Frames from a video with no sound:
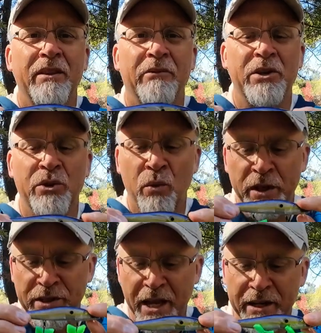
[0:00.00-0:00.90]
the vision
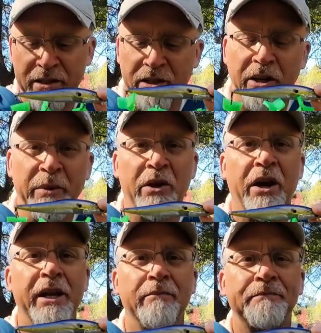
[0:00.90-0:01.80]
110 is going to be
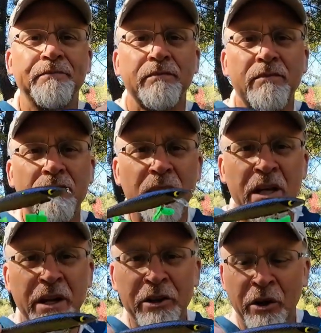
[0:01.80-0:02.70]
great
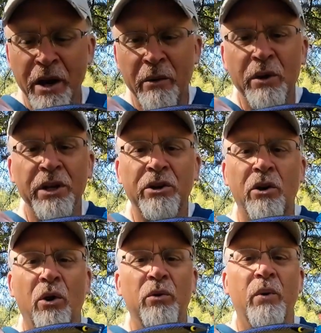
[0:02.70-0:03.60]
another great one in
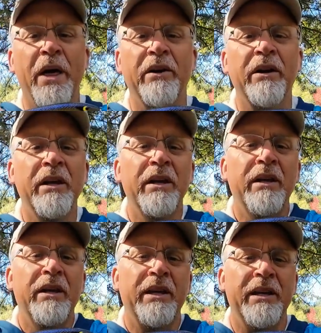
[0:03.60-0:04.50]
cold weather
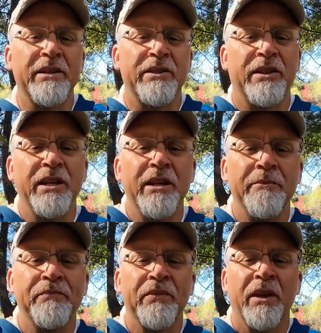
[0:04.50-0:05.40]
is
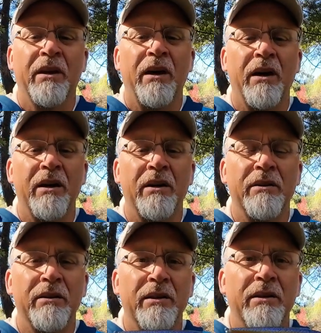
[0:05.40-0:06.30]
the
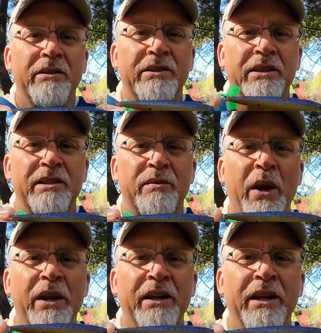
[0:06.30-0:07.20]
uh,
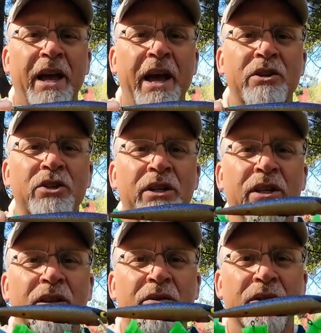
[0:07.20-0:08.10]
suspending action
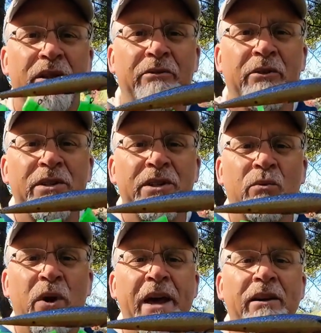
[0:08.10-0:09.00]
and the difference
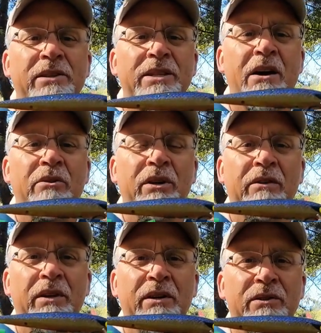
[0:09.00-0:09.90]
in rattle sound
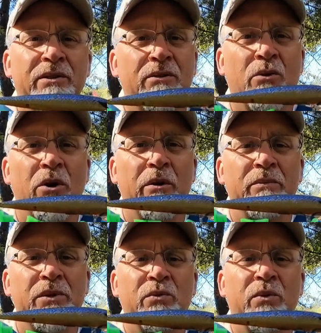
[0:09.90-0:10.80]
of the
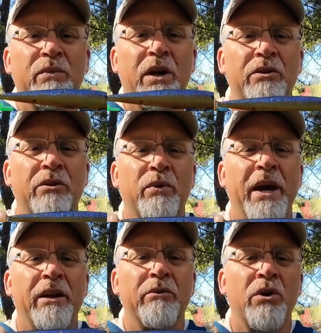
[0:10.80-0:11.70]
storms or the
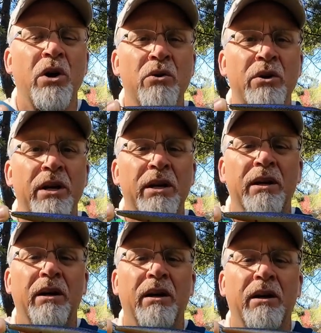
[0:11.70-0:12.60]
Rattlin' Rogue.
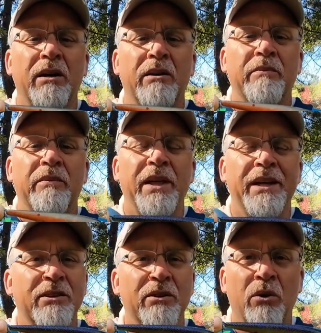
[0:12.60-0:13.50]
Um,
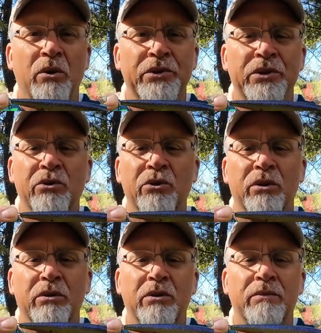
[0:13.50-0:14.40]
that's an old
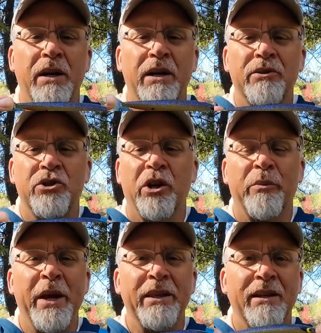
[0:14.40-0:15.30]
school uh,
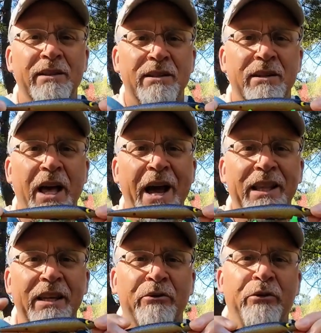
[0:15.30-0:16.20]
jerk bait that's still
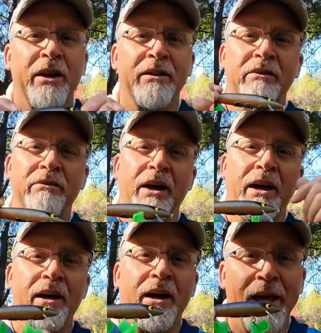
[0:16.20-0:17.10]
highly effective.
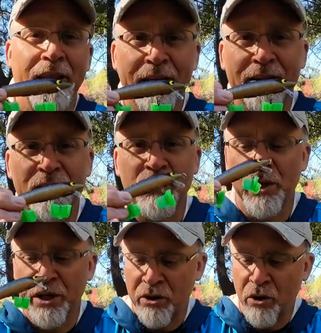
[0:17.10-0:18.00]
Uh, I like this
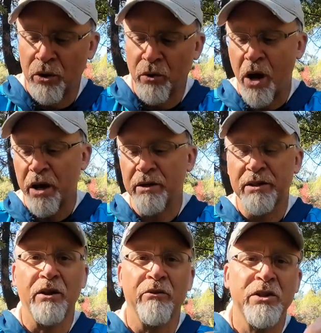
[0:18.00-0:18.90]
one in colder water.
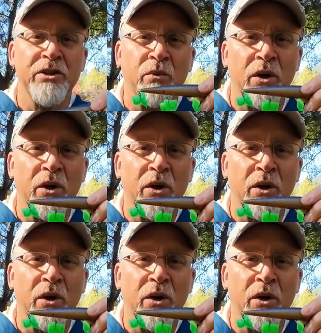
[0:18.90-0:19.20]
So Vision